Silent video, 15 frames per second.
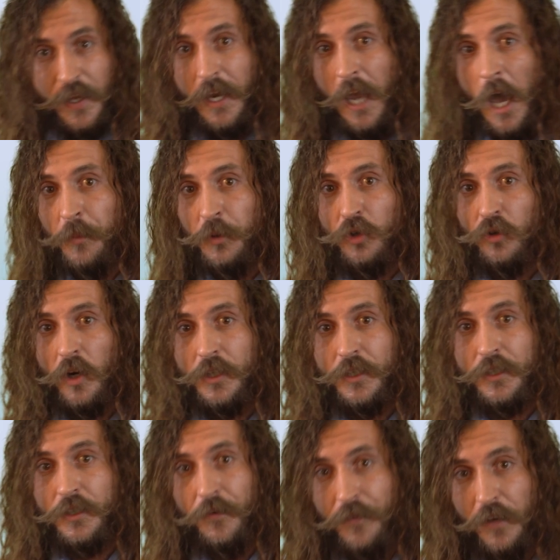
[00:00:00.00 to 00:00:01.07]
they capture us
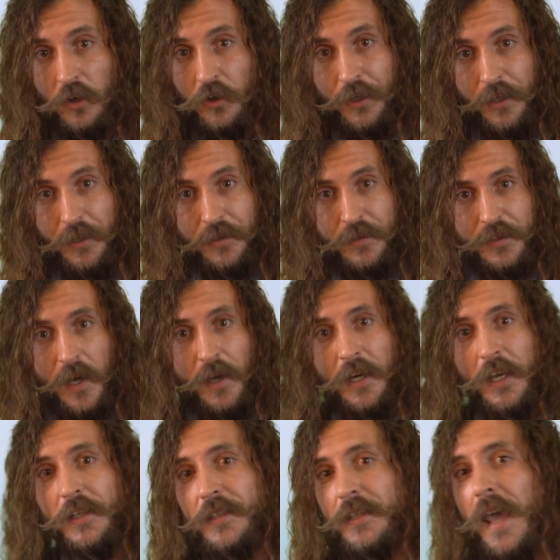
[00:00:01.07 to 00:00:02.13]
civilians on
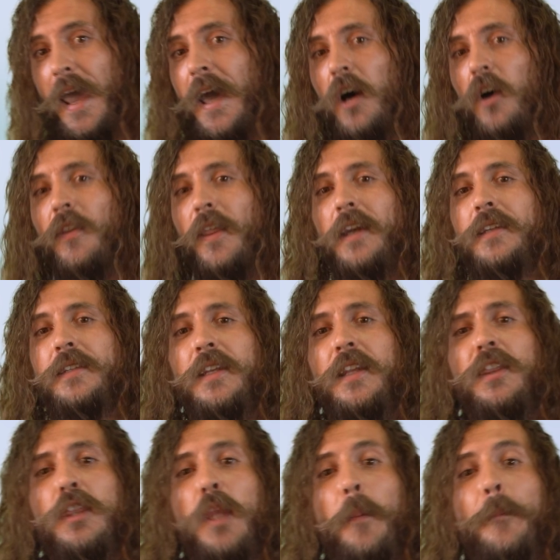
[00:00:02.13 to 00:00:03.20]
a scale that is
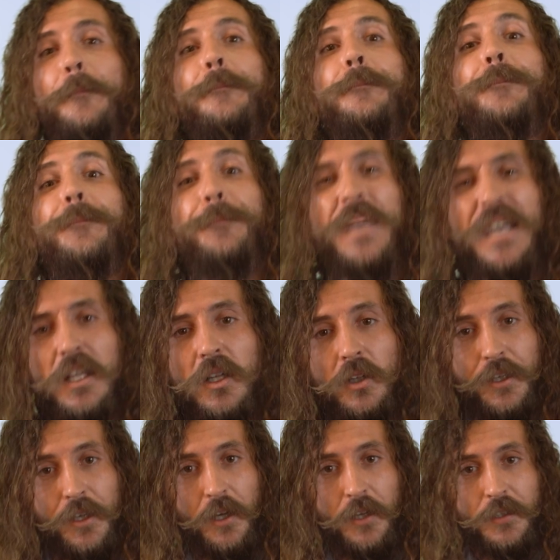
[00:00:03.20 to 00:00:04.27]
in the
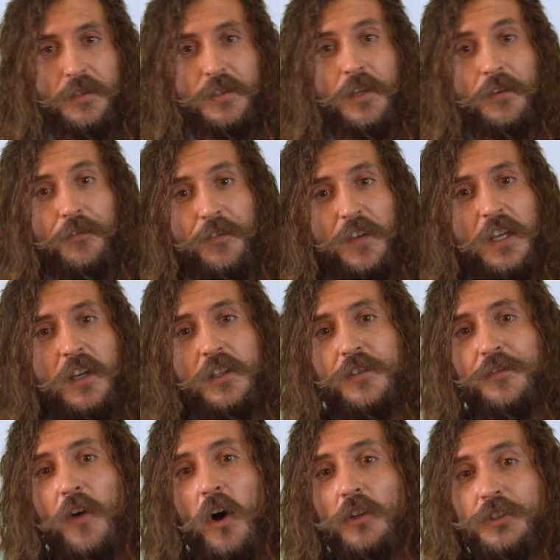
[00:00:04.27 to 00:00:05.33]
billions and feed us
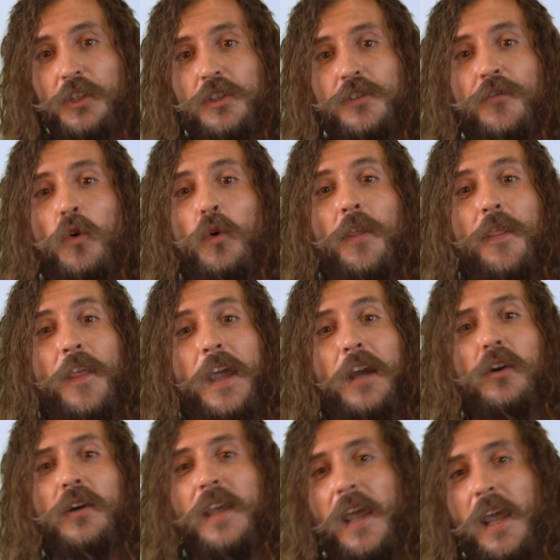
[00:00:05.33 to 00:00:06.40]
falsehoods for
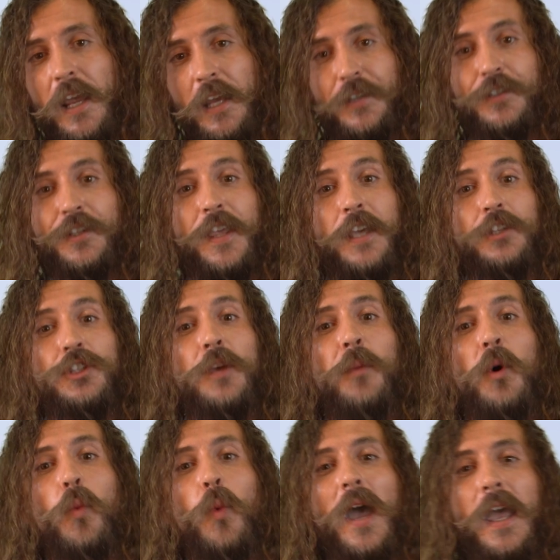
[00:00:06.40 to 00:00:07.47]
their gains, they
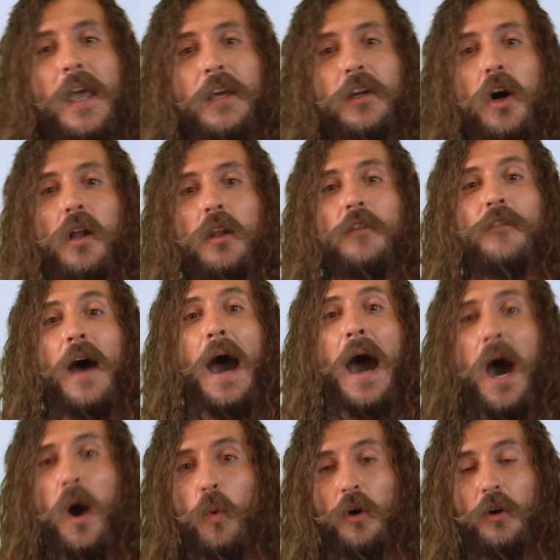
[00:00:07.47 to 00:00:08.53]
chip away at all of
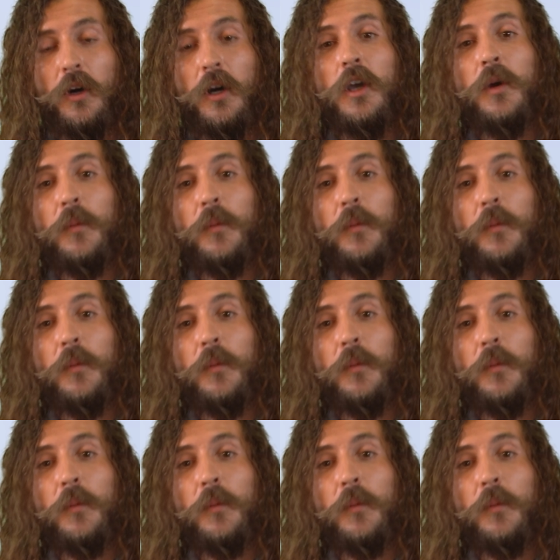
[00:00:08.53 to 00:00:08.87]
our